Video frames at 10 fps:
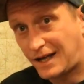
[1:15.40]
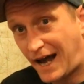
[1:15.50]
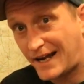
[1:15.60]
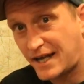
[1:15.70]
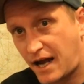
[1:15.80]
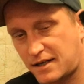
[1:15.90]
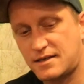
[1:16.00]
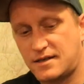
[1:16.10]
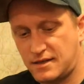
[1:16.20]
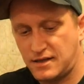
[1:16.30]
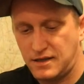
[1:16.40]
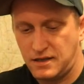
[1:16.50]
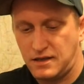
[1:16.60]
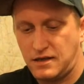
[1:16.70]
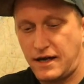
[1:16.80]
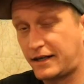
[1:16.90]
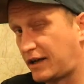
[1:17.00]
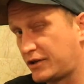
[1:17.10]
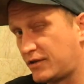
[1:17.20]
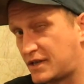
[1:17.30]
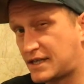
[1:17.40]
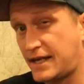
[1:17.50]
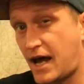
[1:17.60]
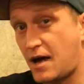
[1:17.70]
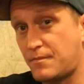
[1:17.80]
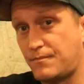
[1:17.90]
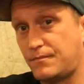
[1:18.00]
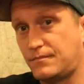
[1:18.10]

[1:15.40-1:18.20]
Kydex. I can undo the snap,